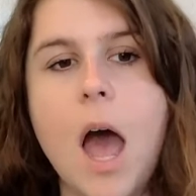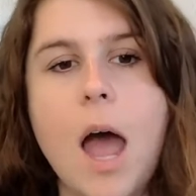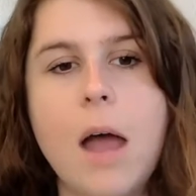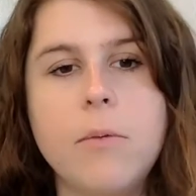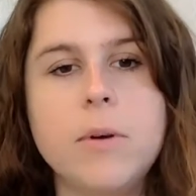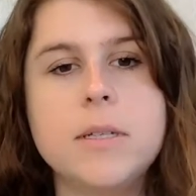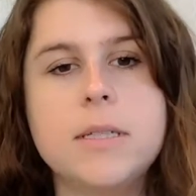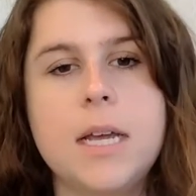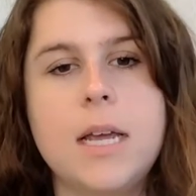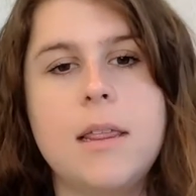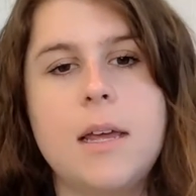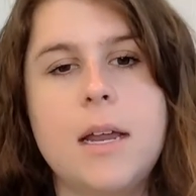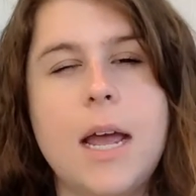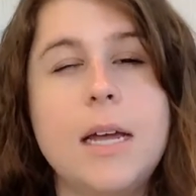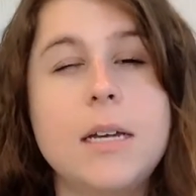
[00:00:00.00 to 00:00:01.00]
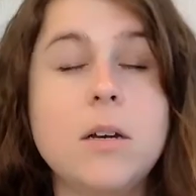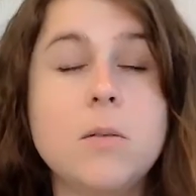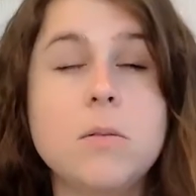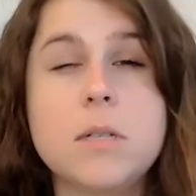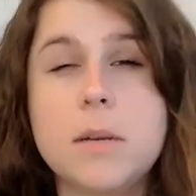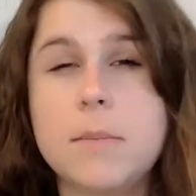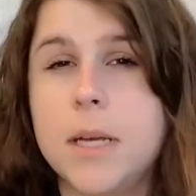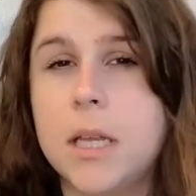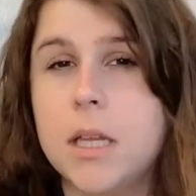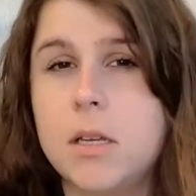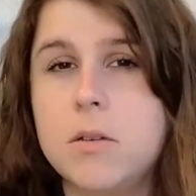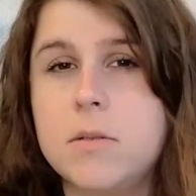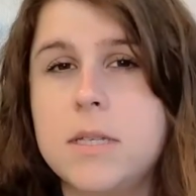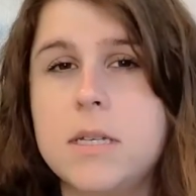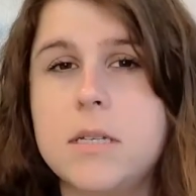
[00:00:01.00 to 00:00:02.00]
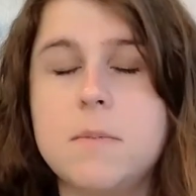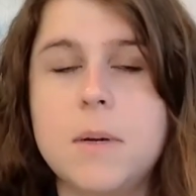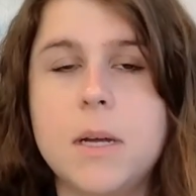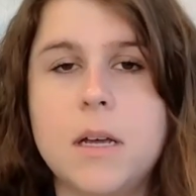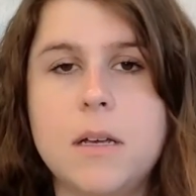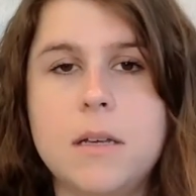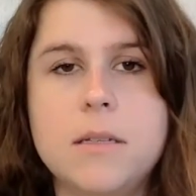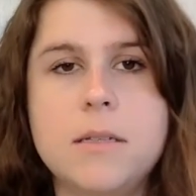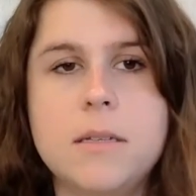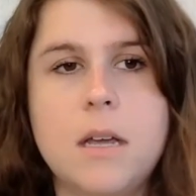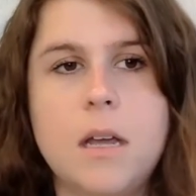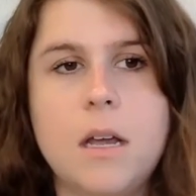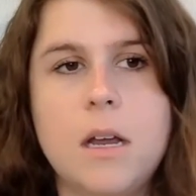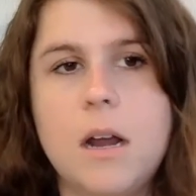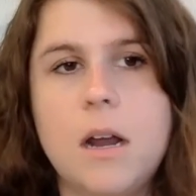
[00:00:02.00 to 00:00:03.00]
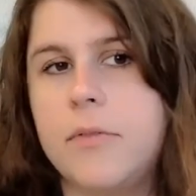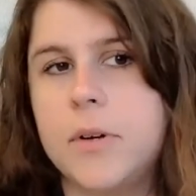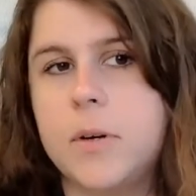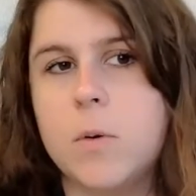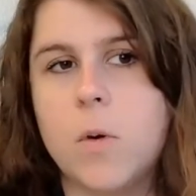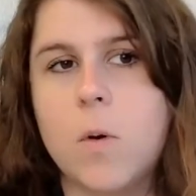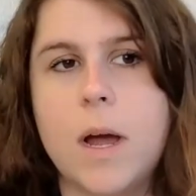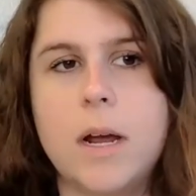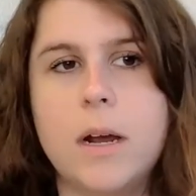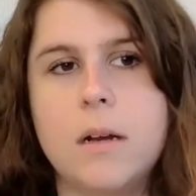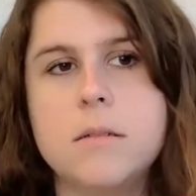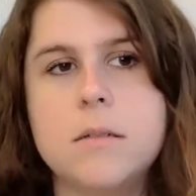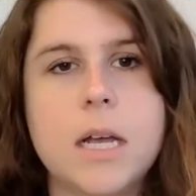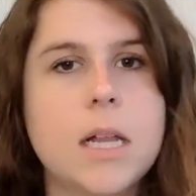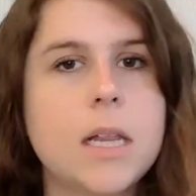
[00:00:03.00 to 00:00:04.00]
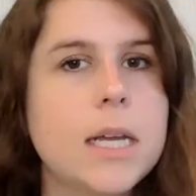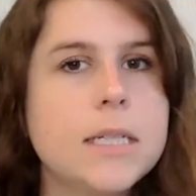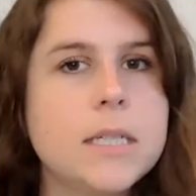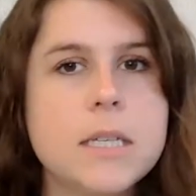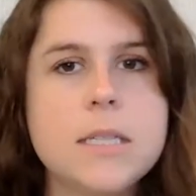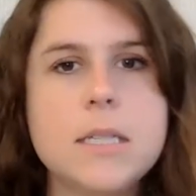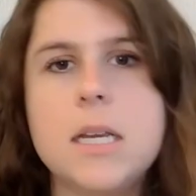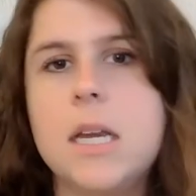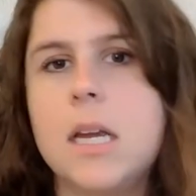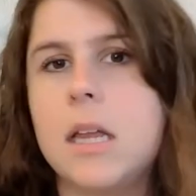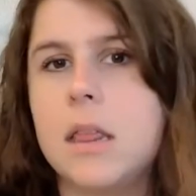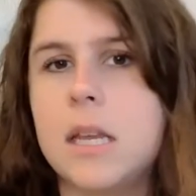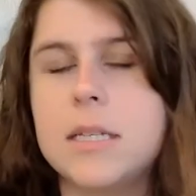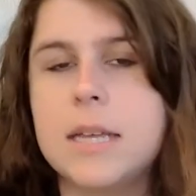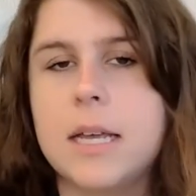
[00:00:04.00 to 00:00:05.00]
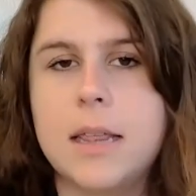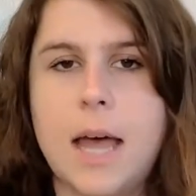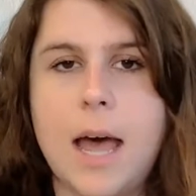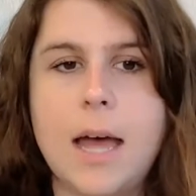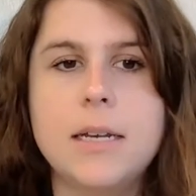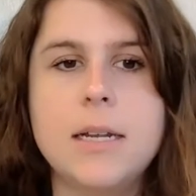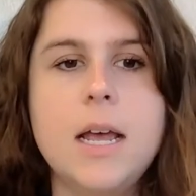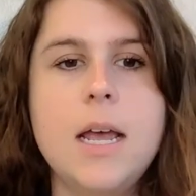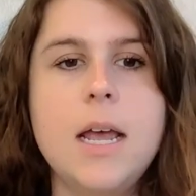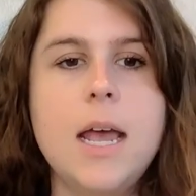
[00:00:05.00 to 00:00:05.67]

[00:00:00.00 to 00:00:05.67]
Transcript: I will say that I don't typically use this because it often requires like licensing and things like that.